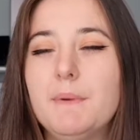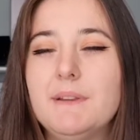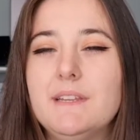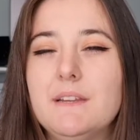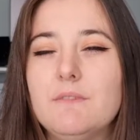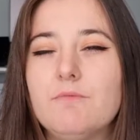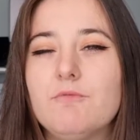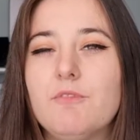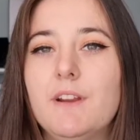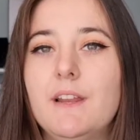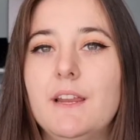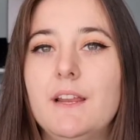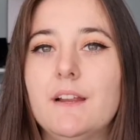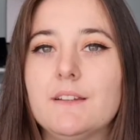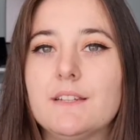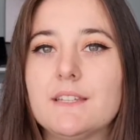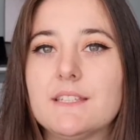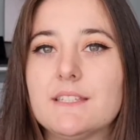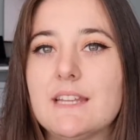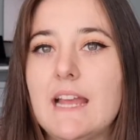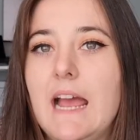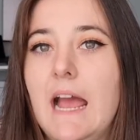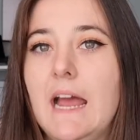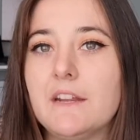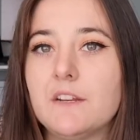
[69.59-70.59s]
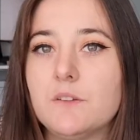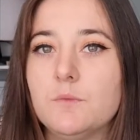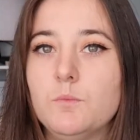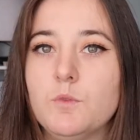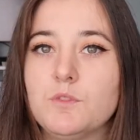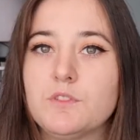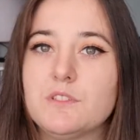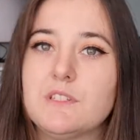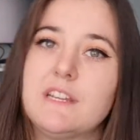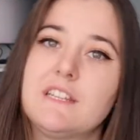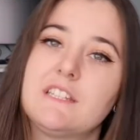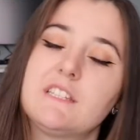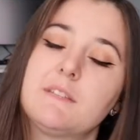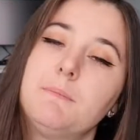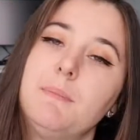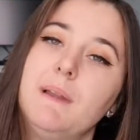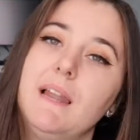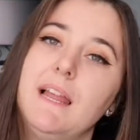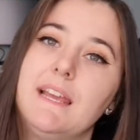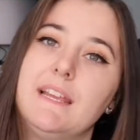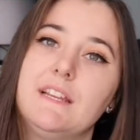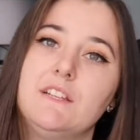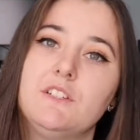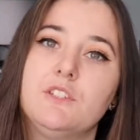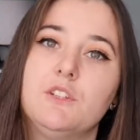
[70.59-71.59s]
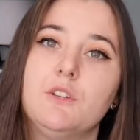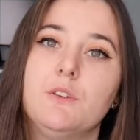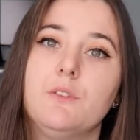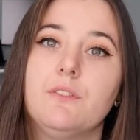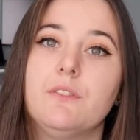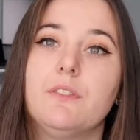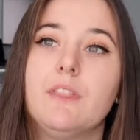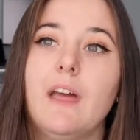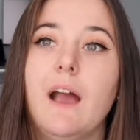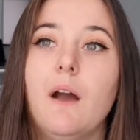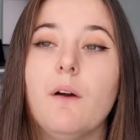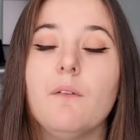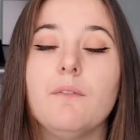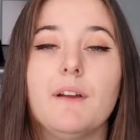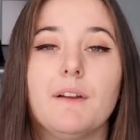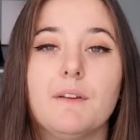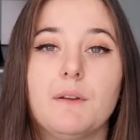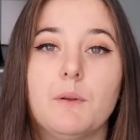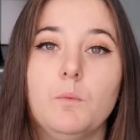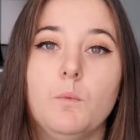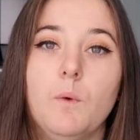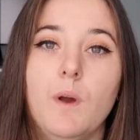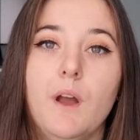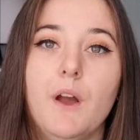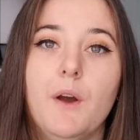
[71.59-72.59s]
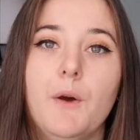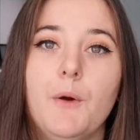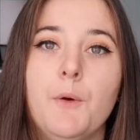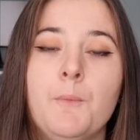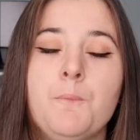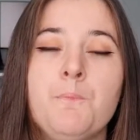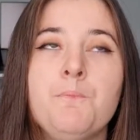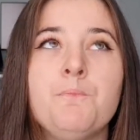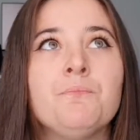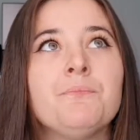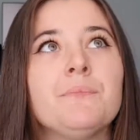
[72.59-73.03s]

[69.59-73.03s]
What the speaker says: didn't really understand and wasn't explained to that very well.